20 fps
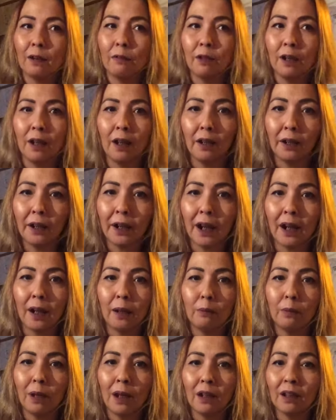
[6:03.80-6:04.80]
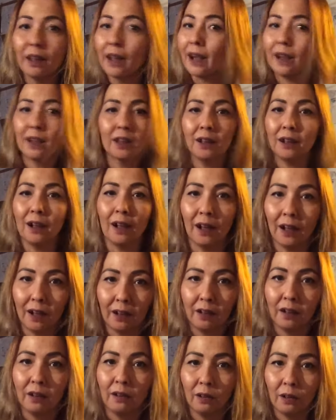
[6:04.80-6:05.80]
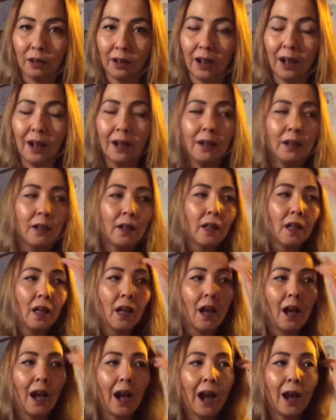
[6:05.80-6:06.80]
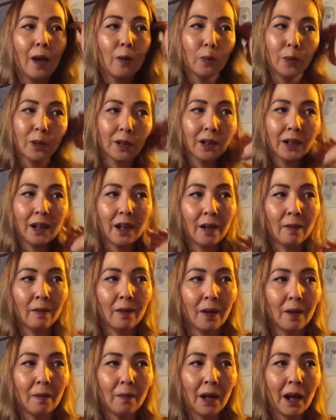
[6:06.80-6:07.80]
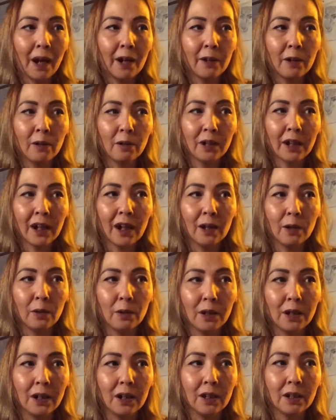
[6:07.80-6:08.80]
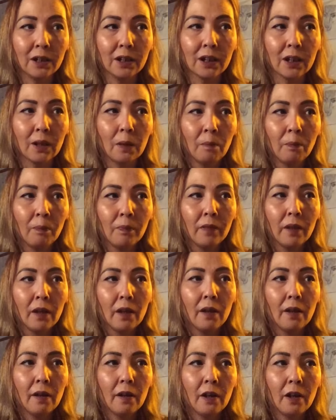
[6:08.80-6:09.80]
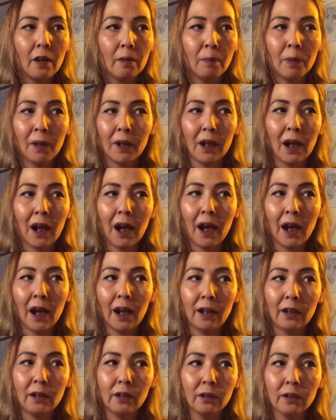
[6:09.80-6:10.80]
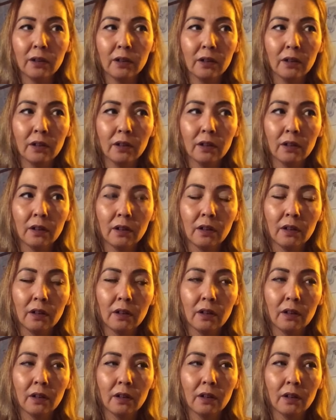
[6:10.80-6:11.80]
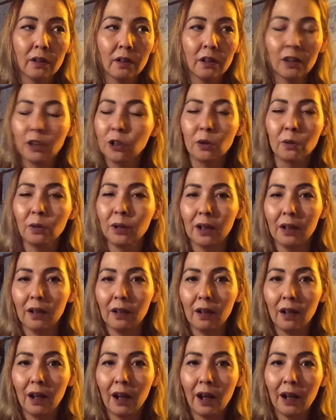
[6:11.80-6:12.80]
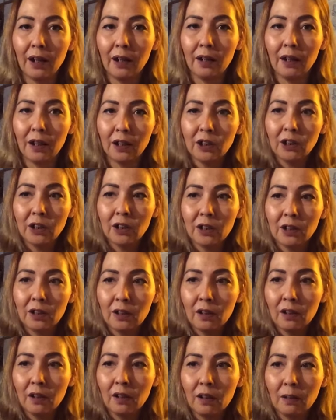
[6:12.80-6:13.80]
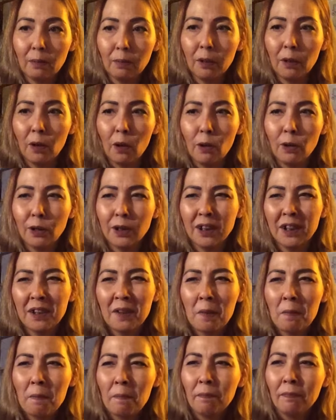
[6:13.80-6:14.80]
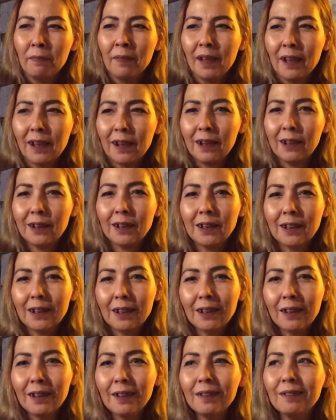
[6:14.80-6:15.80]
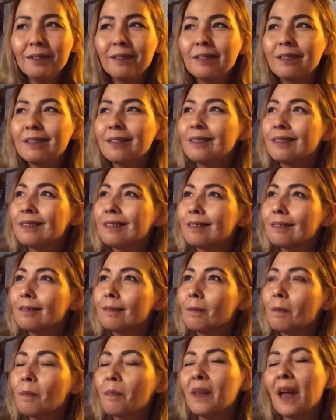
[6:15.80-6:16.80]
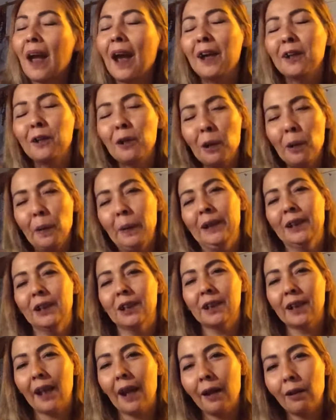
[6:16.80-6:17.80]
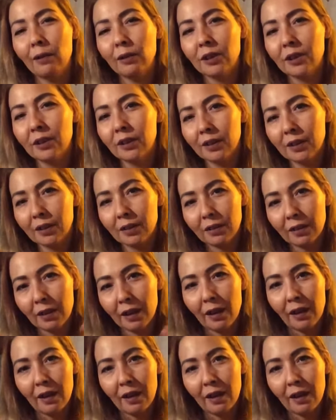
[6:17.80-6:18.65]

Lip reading: a real name and there isn't a head, okay? I wouldn't ever, I don't care who it is, but I couldn't do it. I just because it's, I know it sounds